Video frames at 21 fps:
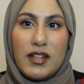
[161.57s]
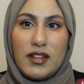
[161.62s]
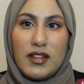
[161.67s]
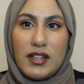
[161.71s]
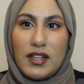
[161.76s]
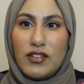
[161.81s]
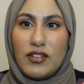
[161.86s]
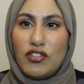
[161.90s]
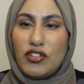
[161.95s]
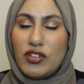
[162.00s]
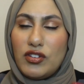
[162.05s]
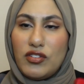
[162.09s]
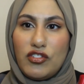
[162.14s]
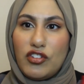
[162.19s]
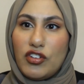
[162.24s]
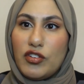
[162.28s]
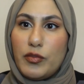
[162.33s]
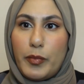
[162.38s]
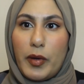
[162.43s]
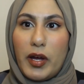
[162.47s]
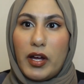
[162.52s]
This is
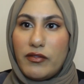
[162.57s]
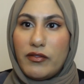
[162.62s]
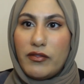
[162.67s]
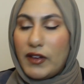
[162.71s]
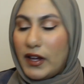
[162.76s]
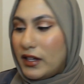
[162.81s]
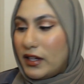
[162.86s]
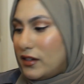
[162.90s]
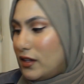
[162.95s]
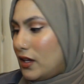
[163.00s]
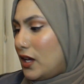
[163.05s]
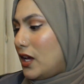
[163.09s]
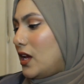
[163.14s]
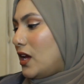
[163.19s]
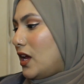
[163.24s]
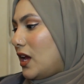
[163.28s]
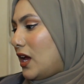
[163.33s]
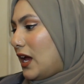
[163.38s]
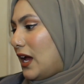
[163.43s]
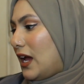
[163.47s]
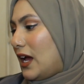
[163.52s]
just perfect,
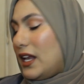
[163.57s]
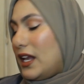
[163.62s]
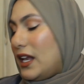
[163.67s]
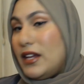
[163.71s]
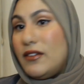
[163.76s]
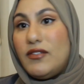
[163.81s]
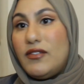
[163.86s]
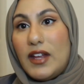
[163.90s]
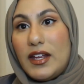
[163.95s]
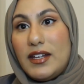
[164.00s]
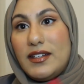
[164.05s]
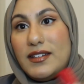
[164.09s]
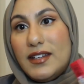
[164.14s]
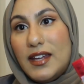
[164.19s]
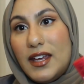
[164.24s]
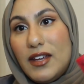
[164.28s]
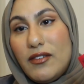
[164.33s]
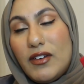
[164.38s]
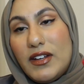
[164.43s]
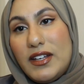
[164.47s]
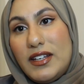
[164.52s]
and if
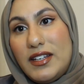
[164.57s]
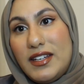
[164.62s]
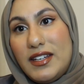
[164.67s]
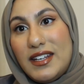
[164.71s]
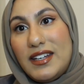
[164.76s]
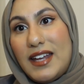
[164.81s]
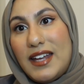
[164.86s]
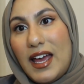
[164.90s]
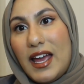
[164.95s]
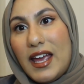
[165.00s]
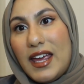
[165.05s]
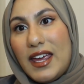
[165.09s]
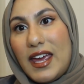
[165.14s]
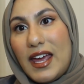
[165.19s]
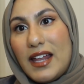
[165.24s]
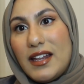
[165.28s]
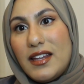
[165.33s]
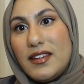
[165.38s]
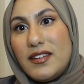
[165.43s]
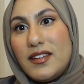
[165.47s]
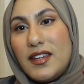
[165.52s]
I did
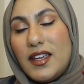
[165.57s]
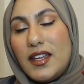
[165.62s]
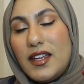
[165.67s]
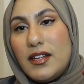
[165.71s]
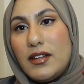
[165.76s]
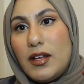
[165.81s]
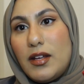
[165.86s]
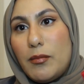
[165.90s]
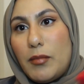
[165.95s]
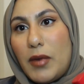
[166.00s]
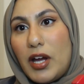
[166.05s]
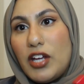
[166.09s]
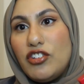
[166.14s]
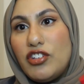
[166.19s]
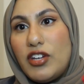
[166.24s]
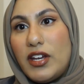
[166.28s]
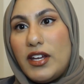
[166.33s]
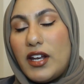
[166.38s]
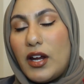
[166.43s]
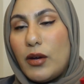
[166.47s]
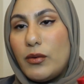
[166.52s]
get this in my
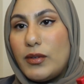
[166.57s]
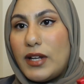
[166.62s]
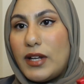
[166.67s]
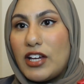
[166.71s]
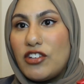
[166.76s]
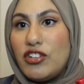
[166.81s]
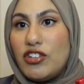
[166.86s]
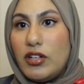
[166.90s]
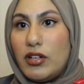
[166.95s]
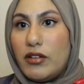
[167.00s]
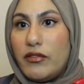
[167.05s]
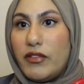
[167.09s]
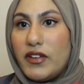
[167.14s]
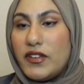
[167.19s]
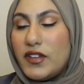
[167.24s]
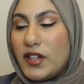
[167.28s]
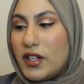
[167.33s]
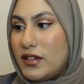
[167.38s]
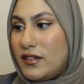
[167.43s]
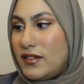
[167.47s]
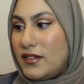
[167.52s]
shade, I would actually love it as a
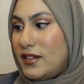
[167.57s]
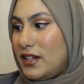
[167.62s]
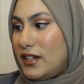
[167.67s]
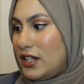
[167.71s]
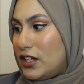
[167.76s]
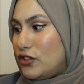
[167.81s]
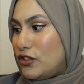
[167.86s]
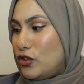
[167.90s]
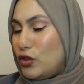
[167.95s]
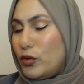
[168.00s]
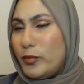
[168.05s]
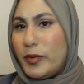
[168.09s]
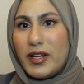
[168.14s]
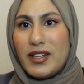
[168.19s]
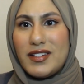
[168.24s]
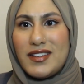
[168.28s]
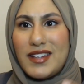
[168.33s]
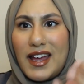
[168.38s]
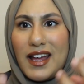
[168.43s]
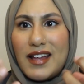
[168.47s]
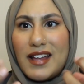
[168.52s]
concealer too,
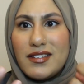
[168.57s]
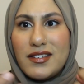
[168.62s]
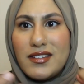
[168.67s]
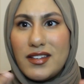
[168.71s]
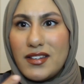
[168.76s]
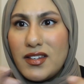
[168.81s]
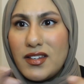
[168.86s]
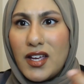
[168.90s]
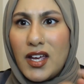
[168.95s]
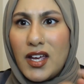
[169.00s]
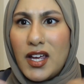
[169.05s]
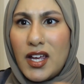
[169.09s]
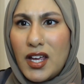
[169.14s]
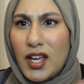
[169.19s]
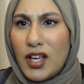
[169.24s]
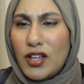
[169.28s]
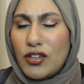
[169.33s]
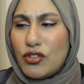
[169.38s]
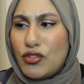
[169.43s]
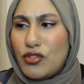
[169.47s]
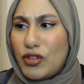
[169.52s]
because it has this
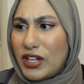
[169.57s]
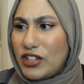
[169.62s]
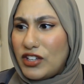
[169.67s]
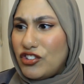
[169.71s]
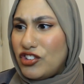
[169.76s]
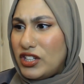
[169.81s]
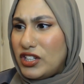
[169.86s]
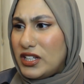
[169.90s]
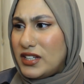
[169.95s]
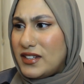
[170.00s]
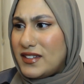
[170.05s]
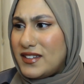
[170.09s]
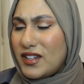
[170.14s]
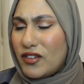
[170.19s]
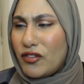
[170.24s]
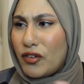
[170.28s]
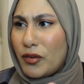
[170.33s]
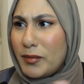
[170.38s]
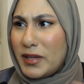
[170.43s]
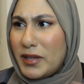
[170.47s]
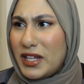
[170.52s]
stretchy
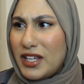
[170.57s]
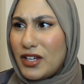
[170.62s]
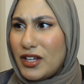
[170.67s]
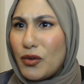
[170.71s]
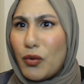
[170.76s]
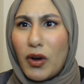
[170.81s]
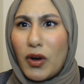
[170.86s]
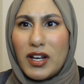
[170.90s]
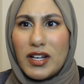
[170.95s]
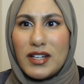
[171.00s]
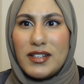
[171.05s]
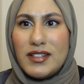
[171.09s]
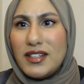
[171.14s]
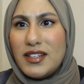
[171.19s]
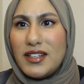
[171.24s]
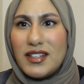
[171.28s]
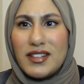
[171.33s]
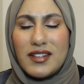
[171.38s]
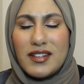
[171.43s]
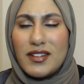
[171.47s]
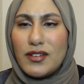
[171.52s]
serumy quality.
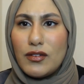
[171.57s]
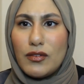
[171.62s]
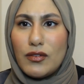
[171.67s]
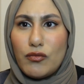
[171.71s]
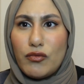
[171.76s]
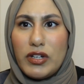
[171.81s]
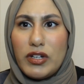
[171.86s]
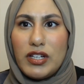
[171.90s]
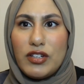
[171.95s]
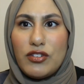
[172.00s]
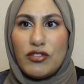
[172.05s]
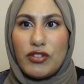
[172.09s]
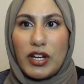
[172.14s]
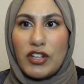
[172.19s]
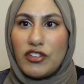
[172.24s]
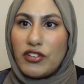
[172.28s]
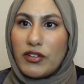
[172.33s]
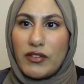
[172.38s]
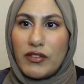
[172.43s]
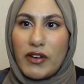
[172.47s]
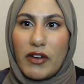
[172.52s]
It's really
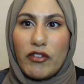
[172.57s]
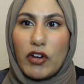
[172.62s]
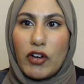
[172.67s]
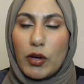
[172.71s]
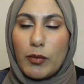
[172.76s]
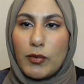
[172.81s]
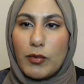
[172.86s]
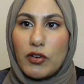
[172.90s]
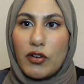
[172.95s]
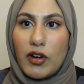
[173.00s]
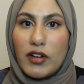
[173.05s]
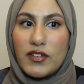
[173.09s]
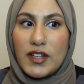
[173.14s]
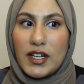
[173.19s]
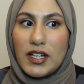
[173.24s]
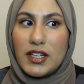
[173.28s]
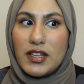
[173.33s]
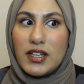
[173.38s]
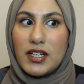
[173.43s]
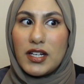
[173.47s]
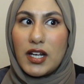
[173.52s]
strange. I've never come across
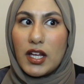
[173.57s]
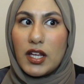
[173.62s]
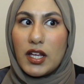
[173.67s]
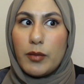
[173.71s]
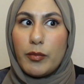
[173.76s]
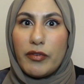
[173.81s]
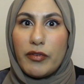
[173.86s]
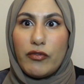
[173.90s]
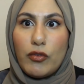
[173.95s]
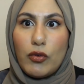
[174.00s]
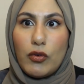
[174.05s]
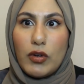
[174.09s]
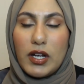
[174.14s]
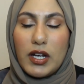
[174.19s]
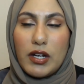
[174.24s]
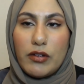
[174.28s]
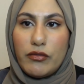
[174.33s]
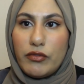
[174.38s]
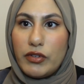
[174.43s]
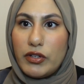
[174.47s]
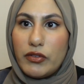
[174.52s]
anything like it before, and I
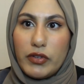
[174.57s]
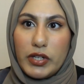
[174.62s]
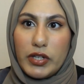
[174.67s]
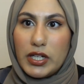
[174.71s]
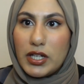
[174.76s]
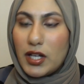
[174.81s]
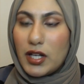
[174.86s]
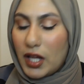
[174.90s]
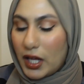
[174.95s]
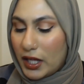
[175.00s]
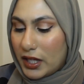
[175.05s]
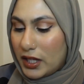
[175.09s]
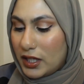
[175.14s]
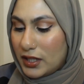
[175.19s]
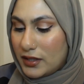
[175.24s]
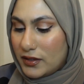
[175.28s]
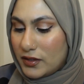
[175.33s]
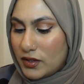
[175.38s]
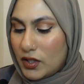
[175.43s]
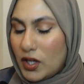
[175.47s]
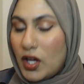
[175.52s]
really like
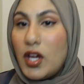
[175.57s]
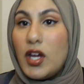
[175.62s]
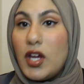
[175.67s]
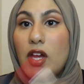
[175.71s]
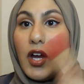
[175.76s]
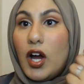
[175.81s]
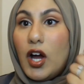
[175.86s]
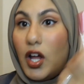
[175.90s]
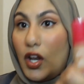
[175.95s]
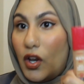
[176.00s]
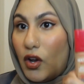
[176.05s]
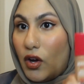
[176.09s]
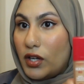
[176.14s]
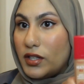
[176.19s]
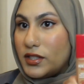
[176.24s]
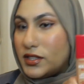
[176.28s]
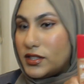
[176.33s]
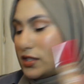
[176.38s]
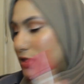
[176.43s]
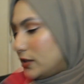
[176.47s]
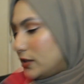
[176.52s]
it a lot.